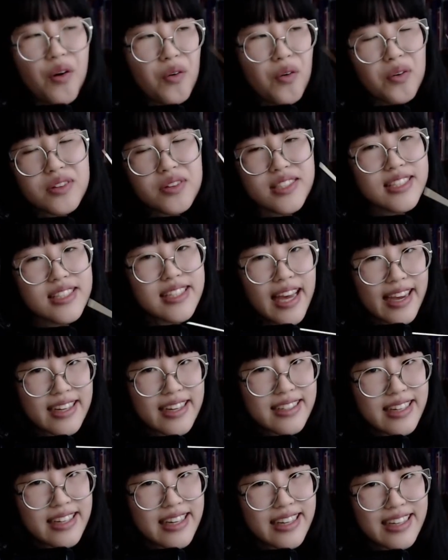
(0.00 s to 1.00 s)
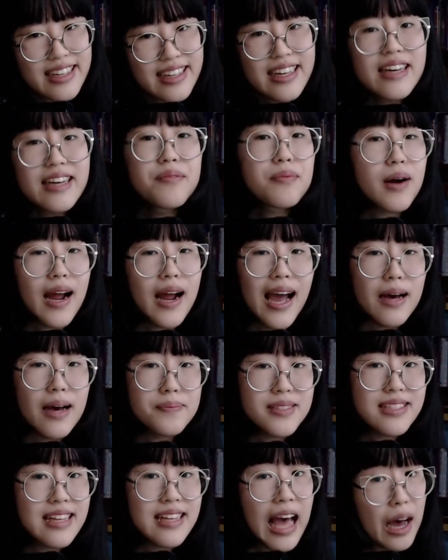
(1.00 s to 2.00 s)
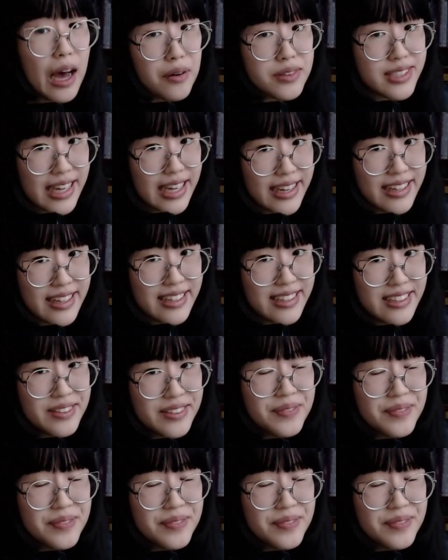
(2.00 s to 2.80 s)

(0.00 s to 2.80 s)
old technique, perhaps outdated.